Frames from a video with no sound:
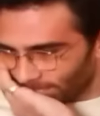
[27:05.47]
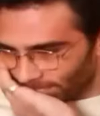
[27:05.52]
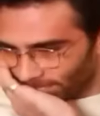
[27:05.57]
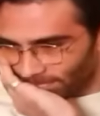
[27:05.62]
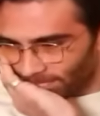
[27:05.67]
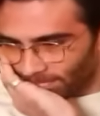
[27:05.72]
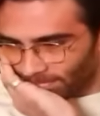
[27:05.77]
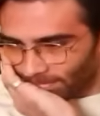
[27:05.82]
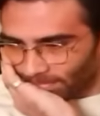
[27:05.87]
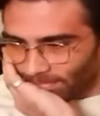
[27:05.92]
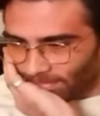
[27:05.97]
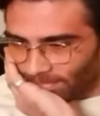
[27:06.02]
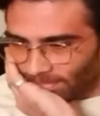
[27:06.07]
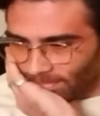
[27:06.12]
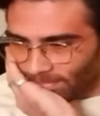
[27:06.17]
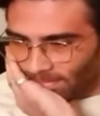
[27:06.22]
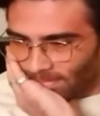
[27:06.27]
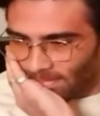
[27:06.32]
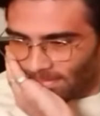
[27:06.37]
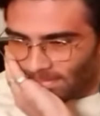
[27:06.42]

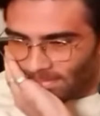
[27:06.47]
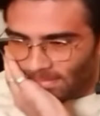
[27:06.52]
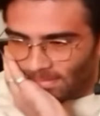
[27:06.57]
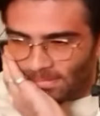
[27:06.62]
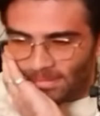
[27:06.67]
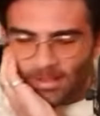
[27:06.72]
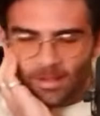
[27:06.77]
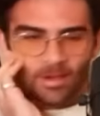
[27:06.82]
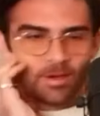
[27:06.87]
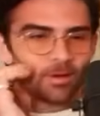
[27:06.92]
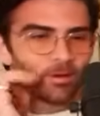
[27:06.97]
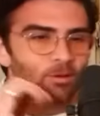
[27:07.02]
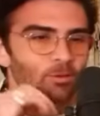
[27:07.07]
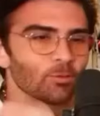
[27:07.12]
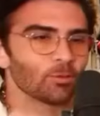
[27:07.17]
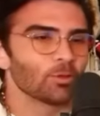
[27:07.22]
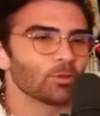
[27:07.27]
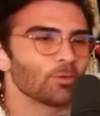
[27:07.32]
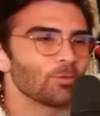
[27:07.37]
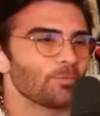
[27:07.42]

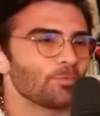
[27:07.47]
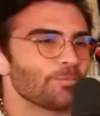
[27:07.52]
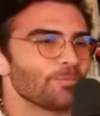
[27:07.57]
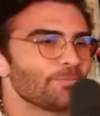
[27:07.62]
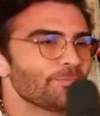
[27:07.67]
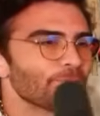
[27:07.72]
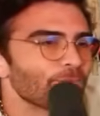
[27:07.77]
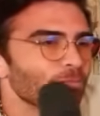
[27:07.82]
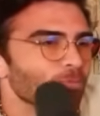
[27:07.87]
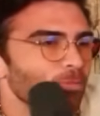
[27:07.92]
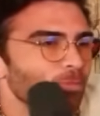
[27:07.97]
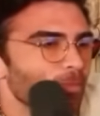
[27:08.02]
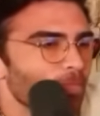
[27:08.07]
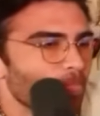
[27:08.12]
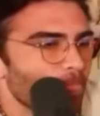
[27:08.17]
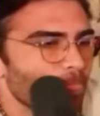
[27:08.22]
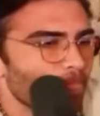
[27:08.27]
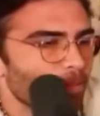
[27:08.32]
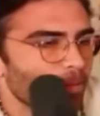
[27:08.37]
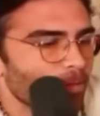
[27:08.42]

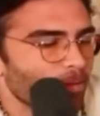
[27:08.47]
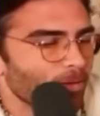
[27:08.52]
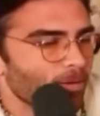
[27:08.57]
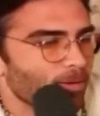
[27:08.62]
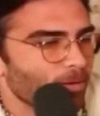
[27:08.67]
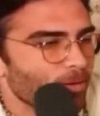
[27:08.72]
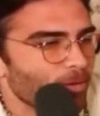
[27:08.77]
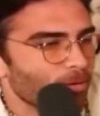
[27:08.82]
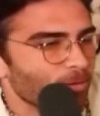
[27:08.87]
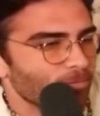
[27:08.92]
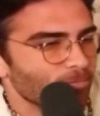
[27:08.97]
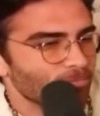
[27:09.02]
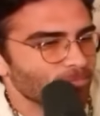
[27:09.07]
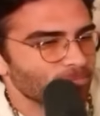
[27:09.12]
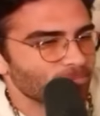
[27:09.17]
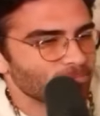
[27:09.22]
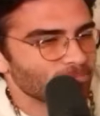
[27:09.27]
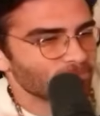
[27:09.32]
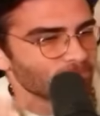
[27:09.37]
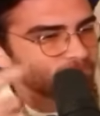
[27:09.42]

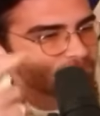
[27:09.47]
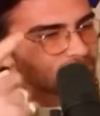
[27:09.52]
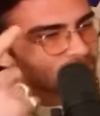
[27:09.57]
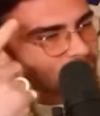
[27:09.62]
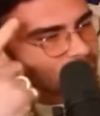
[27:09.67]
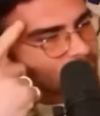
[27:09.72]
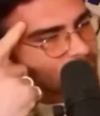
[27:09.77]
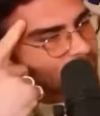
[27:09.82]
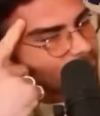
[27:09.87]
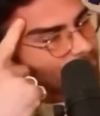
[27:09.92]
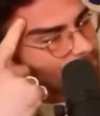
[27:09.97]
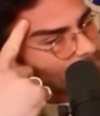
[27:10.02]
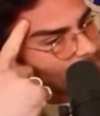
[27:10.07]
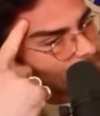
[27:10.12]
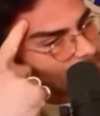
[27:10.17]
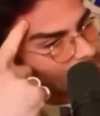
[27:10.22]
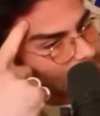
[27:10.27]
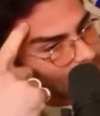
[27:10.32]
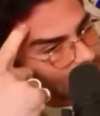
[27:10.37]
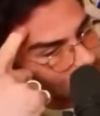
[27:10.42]

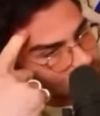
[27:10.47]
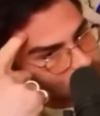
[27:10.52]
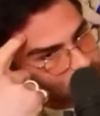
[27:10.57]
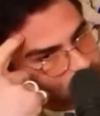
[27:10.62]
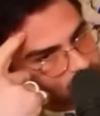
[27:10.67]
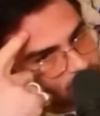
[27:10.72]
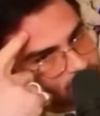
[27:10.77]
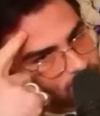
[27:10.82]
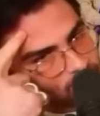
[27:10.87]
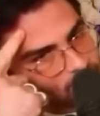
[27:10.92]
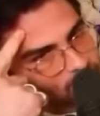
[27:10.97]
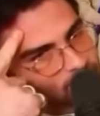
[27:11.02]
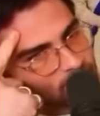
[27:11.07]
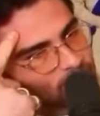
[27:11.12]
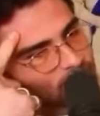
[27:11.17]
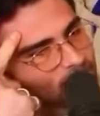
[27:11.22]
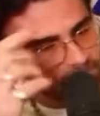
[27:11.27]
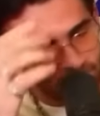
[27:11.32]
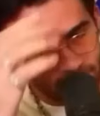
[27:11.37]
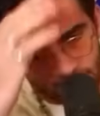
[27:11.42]

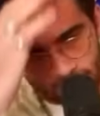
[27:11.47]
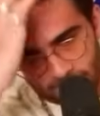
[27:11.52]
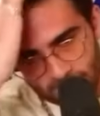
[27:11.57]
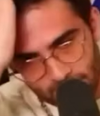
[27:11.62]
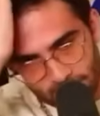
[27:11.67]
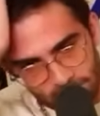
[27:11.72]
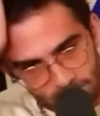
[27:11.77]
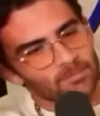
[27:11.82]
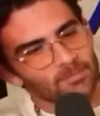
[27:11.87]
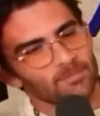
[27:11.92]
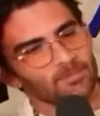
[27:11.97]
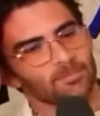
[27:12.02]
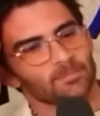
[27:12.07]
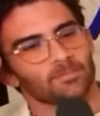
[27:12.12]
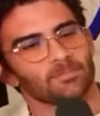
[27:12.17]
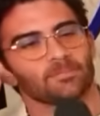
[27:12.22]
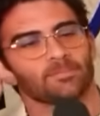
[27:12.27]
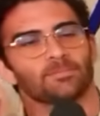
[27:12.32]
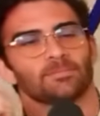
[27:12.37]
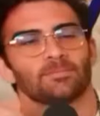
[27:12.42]

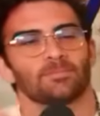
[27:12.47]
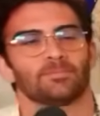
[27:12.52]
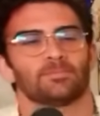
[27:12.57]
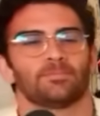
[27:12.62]
No words are spoken by the person on screen.